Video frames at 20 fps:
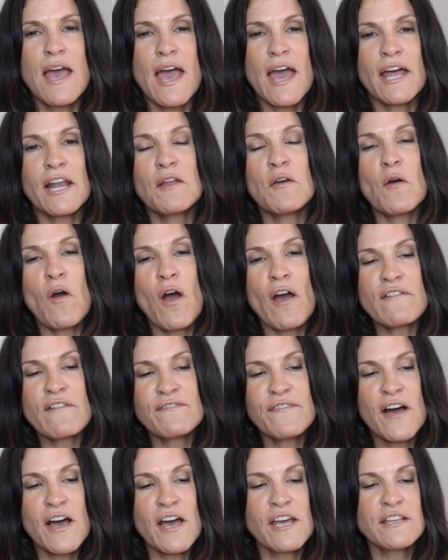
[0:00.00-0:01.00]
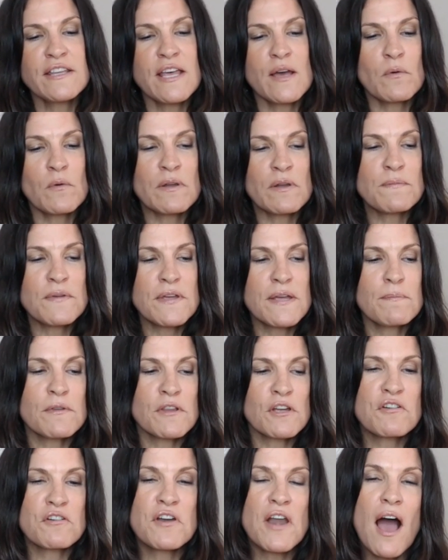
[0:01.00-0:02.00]
And I find that when people
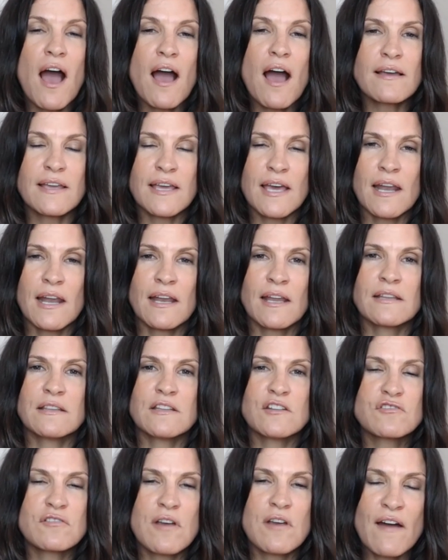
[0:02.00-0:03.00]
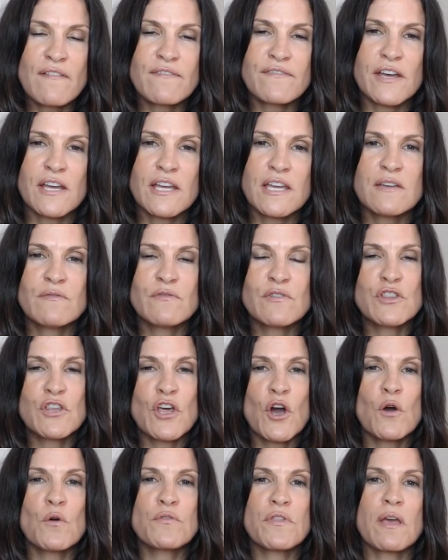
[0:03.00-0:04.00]
are not getting the traffic, even
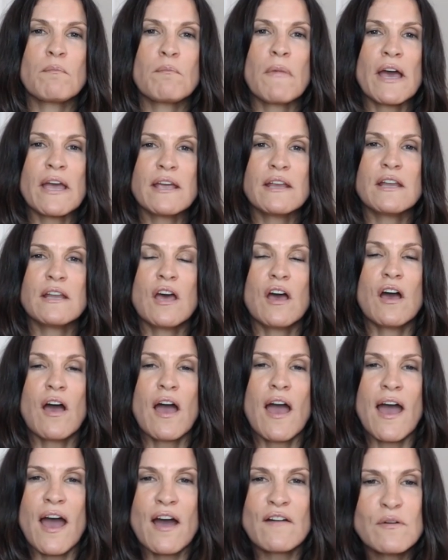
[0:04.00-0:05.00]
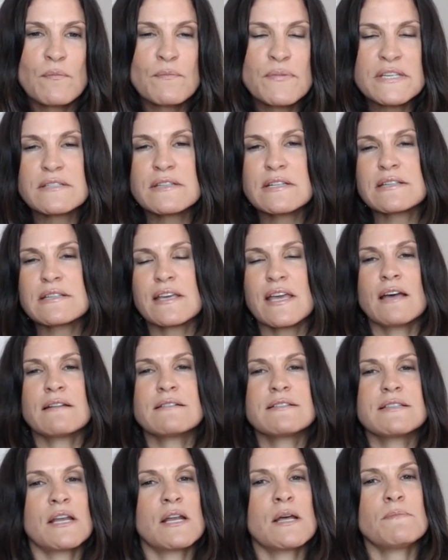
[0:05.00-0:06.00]
though they might have a business
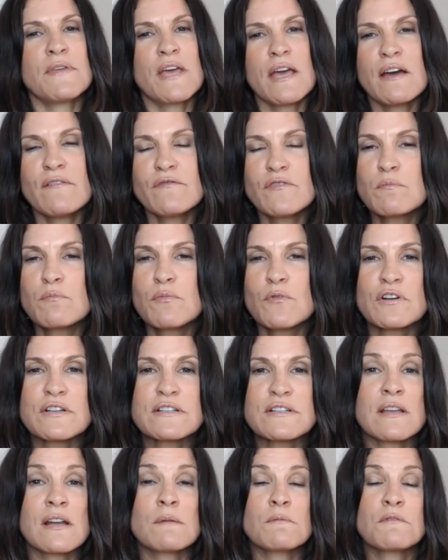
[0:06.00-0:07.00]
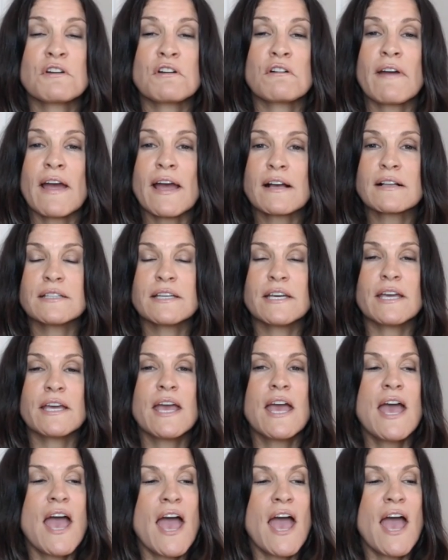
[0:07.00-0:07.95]
account set up, they have their board set up correctly,